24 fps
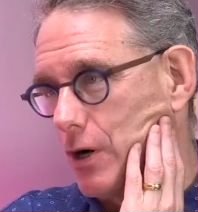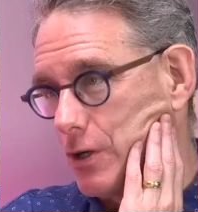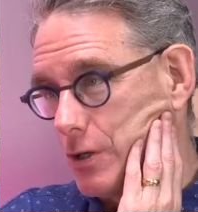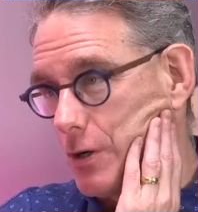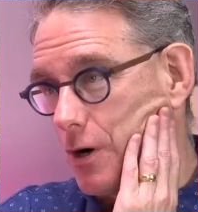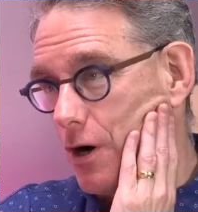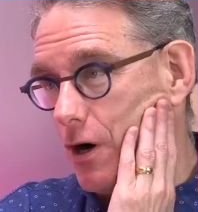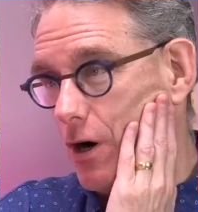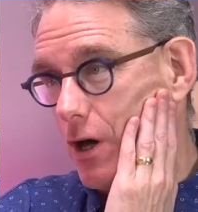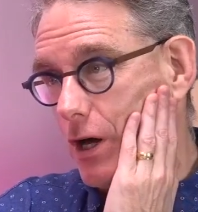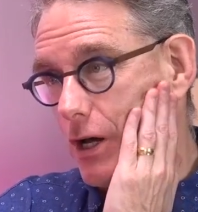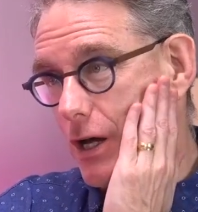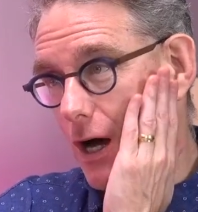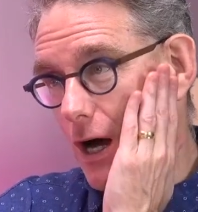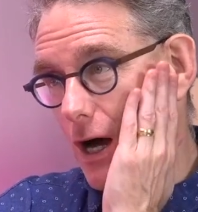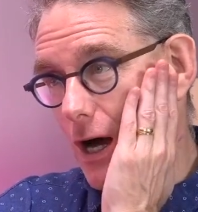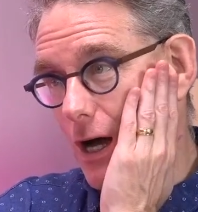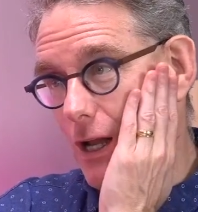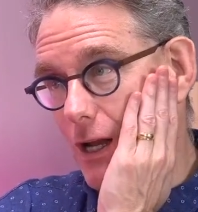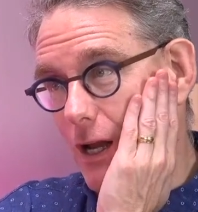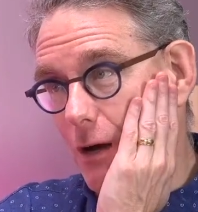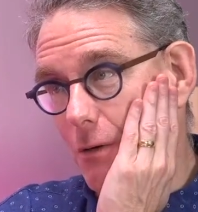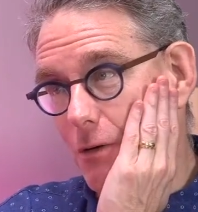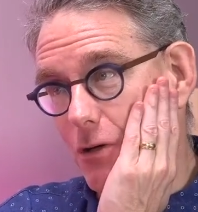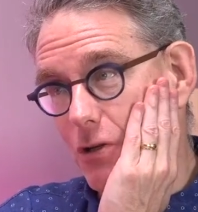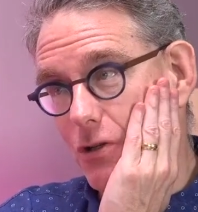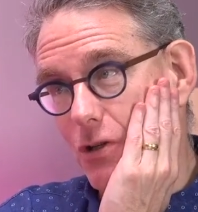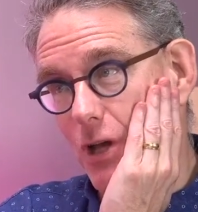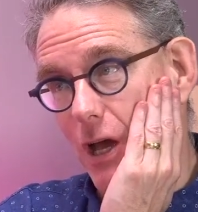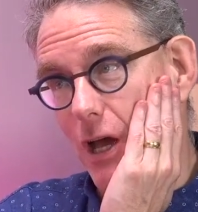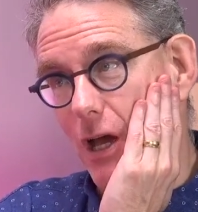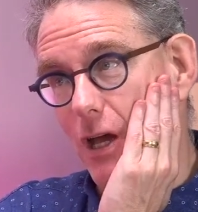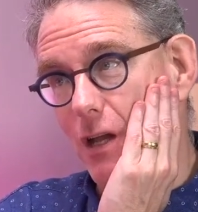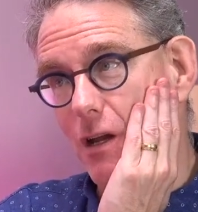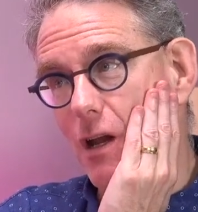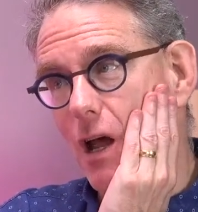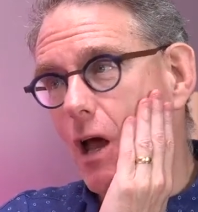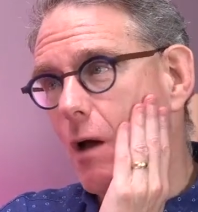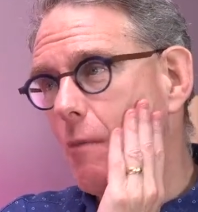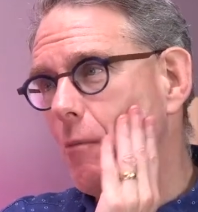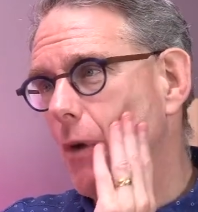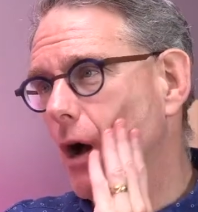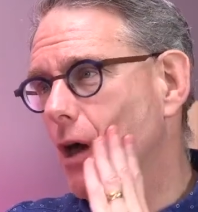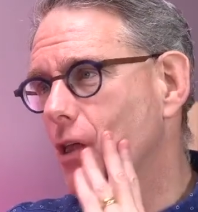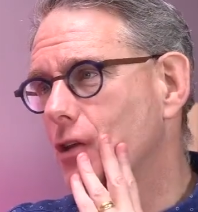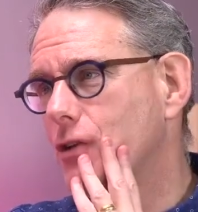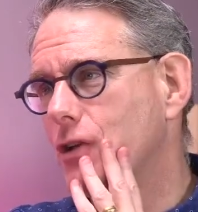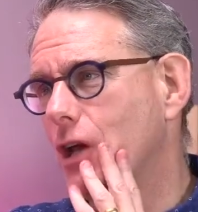So early on, I was saying,
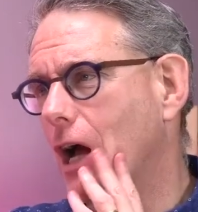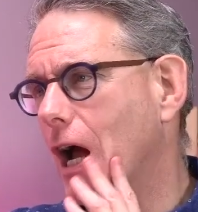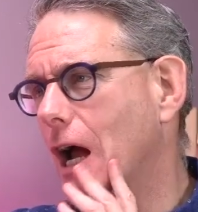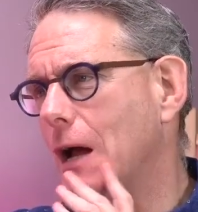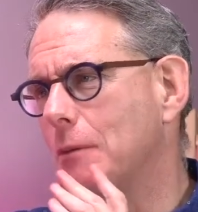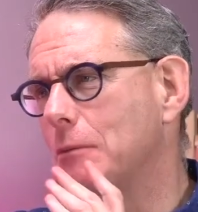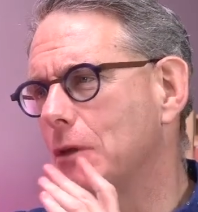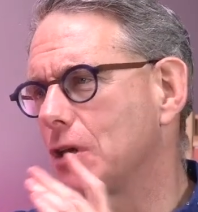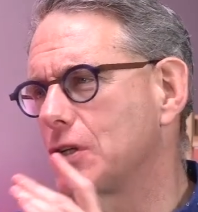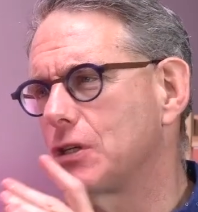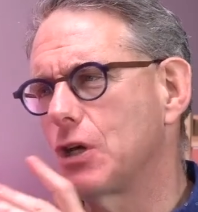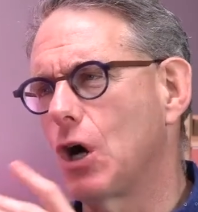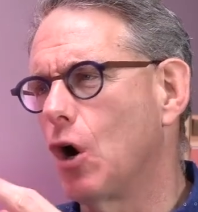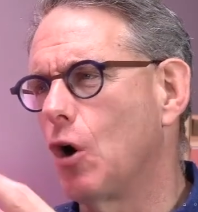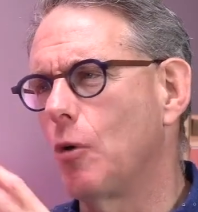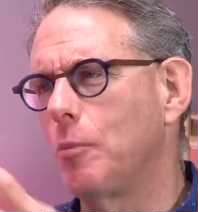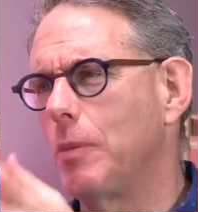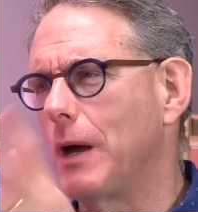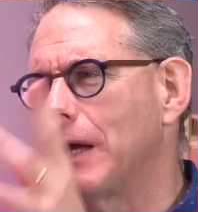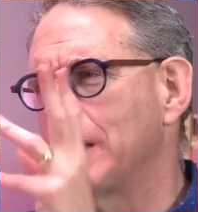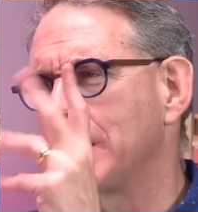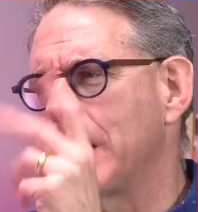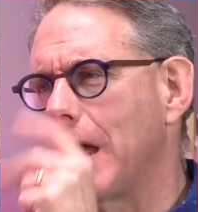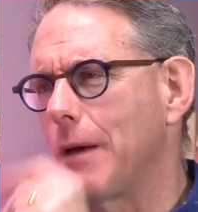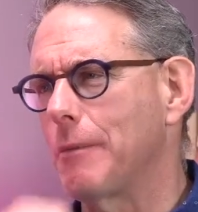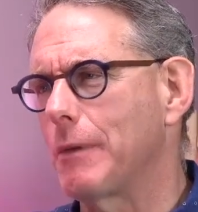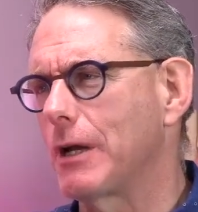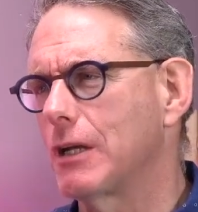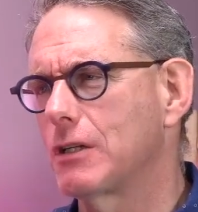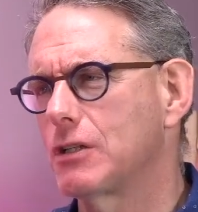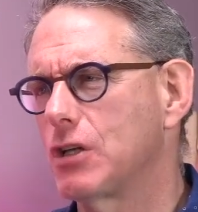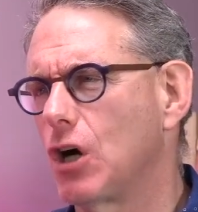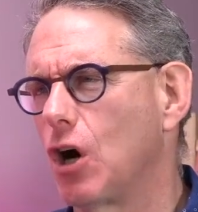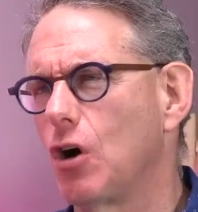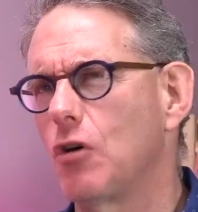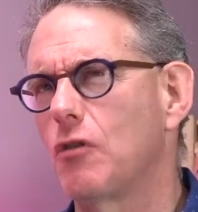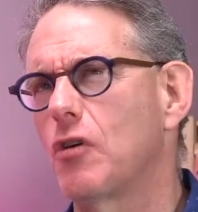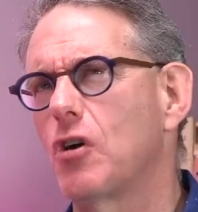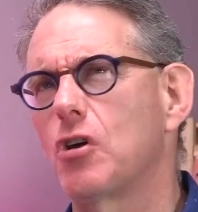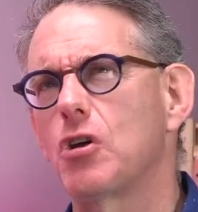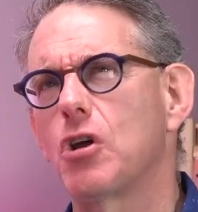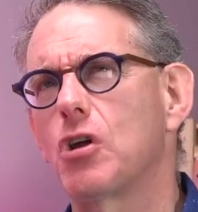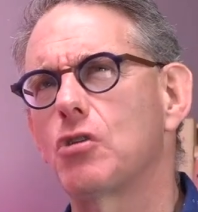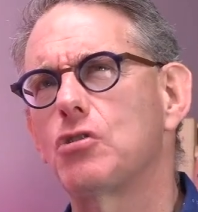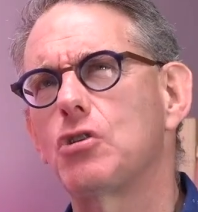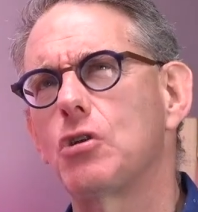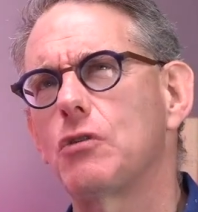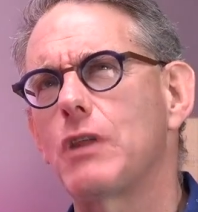by the time this whole pandemic is over,
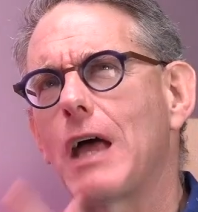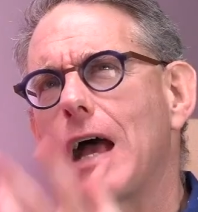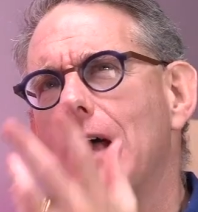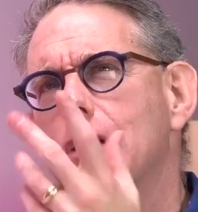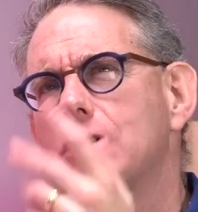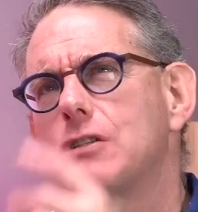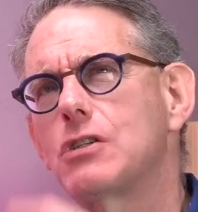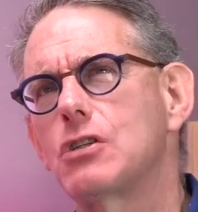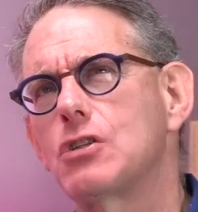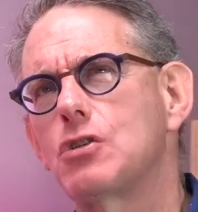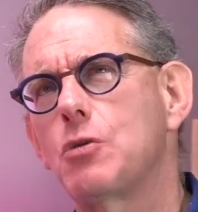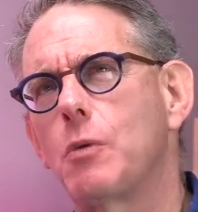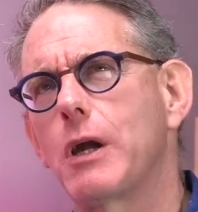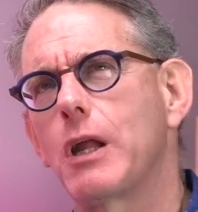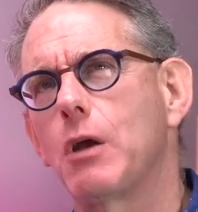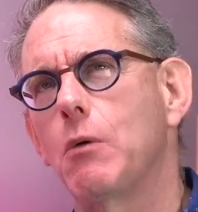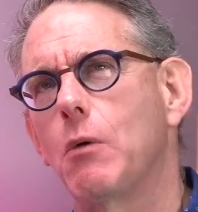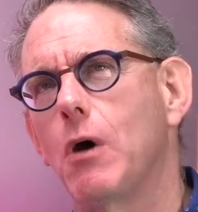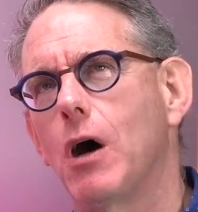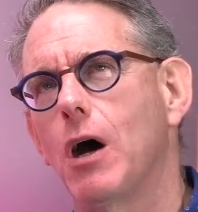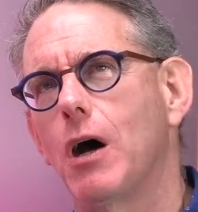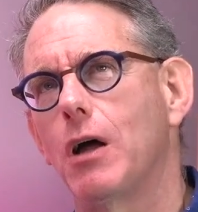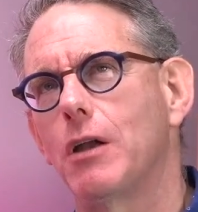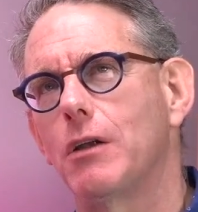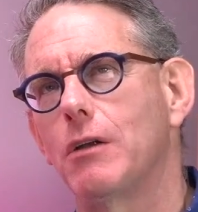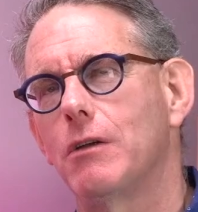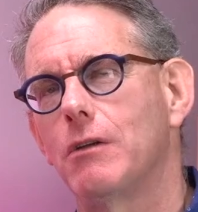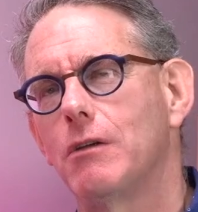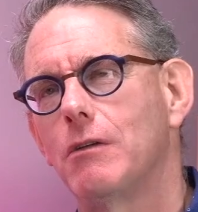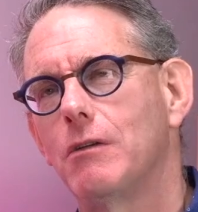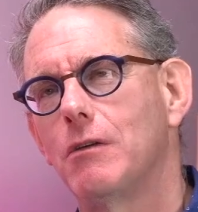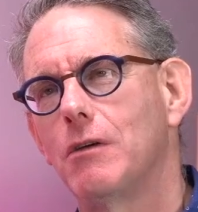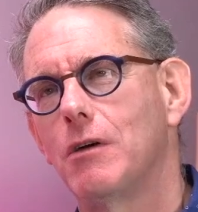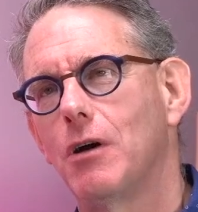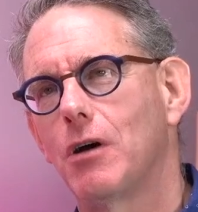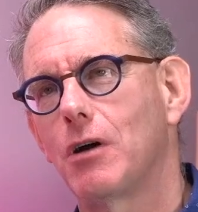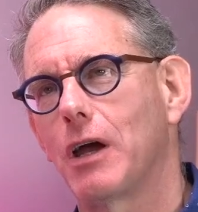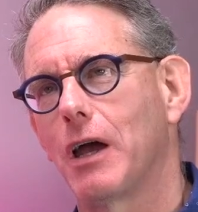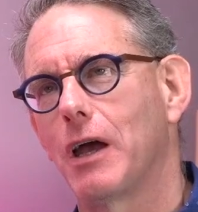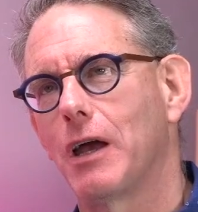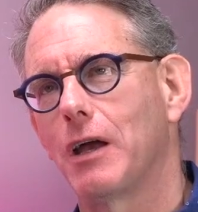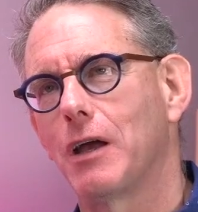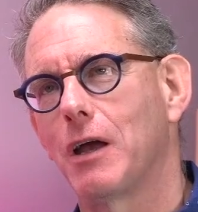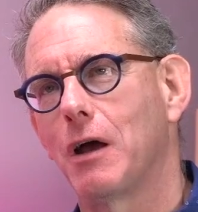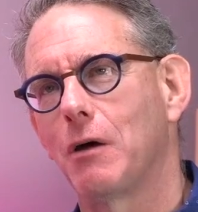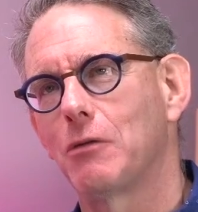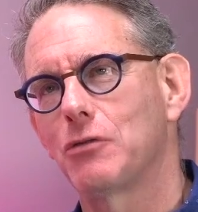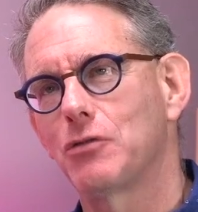2021.
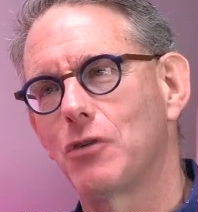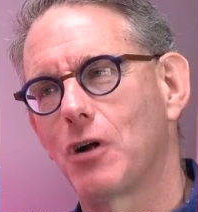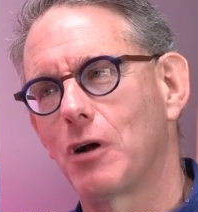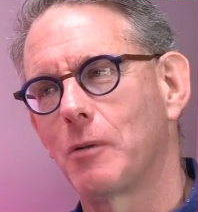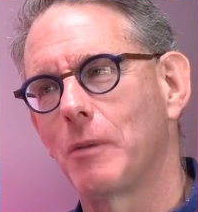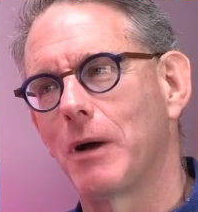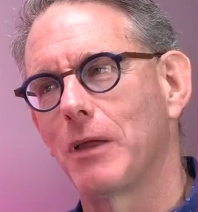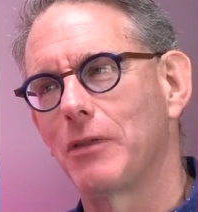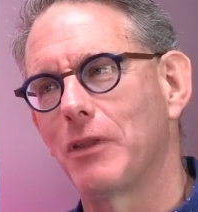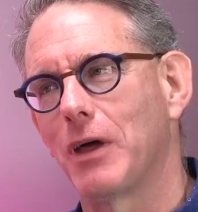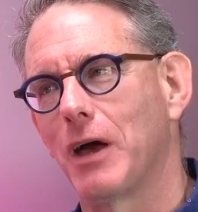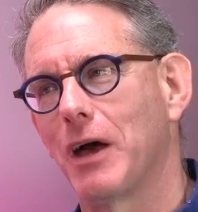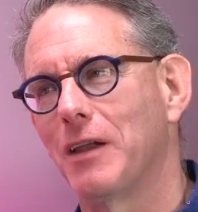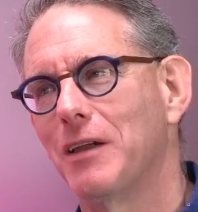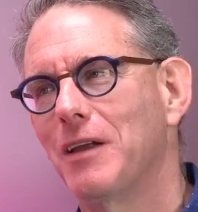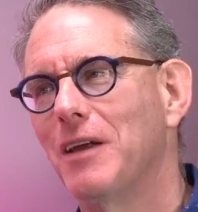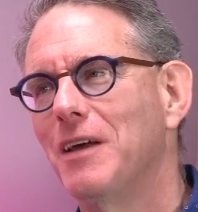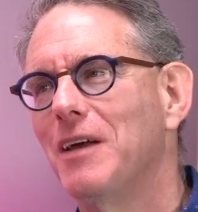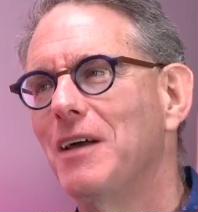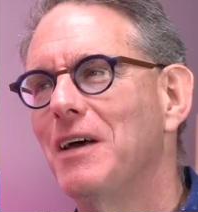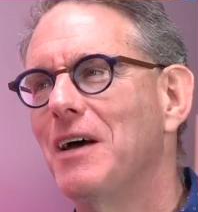Okay, I was wrong about that.